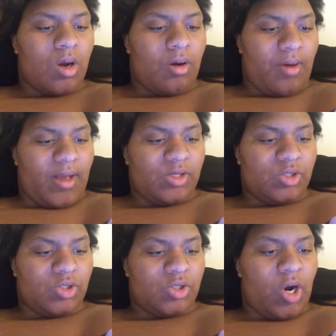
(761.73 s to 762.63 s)
Alright,
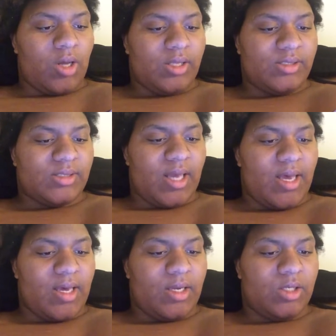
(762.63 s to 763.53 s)
Charlotte
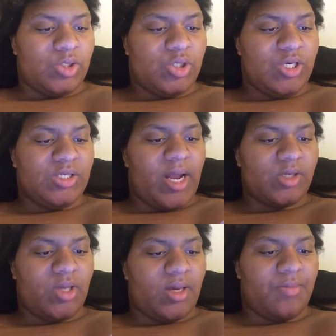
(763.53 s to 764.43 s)
said she's
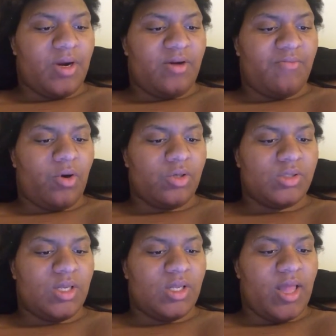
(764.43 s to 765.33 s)
naturally a competitive
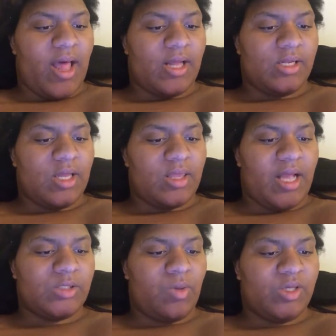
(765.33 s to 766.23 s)
person, and
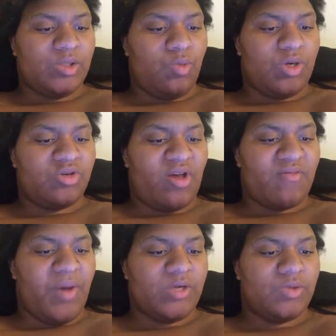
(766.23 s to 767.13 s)
that's why she wanted to have
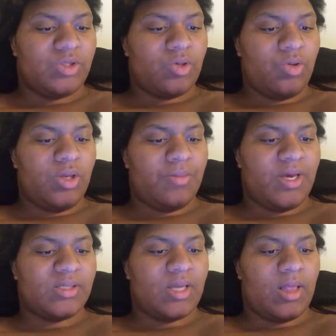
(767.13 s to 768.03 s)
a match with Sonya,
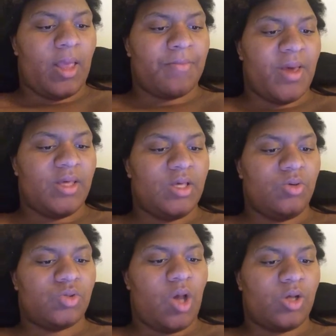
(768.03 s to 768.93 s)
because unlike Becky,
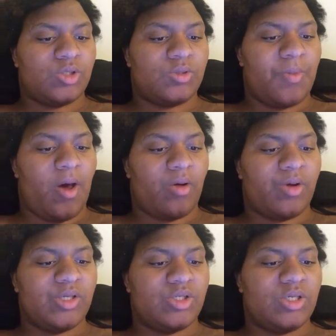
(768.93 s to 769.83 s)
who talks about how
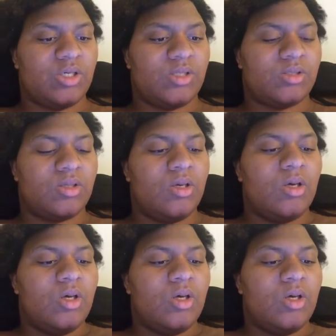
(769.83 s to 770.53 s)
great she is,